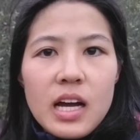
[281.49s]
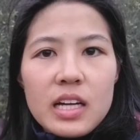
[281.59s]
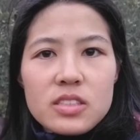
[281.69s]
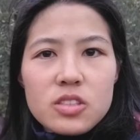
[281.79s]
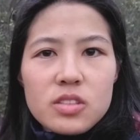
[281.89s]

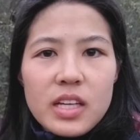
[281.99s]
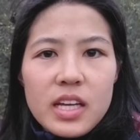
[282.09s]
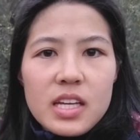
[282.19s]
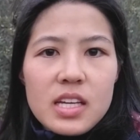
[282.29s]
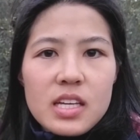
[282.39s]
And
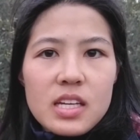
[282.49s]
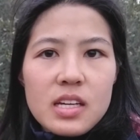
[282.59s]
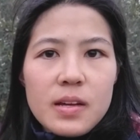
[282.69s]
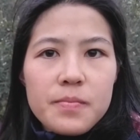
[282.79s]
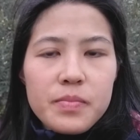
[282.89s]
today
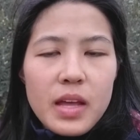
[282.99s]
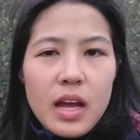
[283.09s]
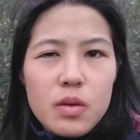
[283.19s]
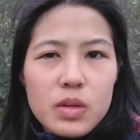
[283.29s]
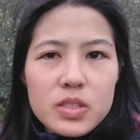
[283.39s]

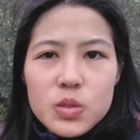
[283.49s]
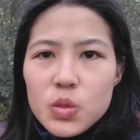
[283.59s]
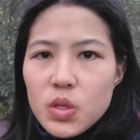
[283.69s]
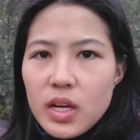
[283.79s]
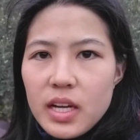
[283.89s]
I will
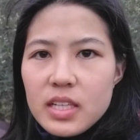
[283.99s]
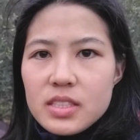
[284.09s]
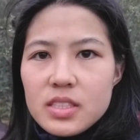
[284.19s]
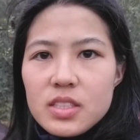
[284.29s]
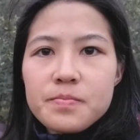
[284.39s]
try
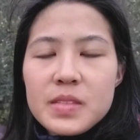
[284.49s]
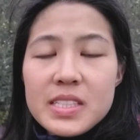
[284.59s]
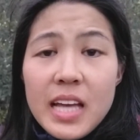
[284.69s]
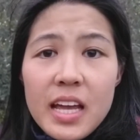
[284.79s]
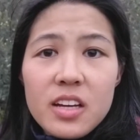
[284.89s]
to
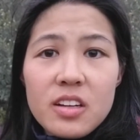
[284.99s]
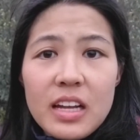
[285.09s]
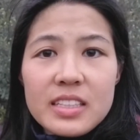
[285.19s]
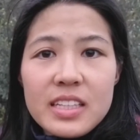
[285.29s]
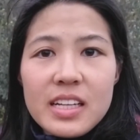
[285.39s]
cycle
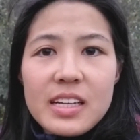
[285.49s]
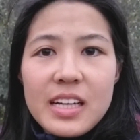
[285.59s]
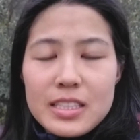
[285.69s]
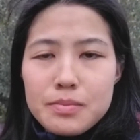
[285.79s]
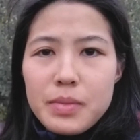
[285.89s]
until
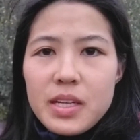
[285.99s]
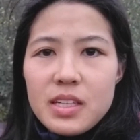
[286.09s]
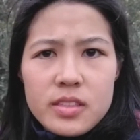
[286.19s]
Caspe.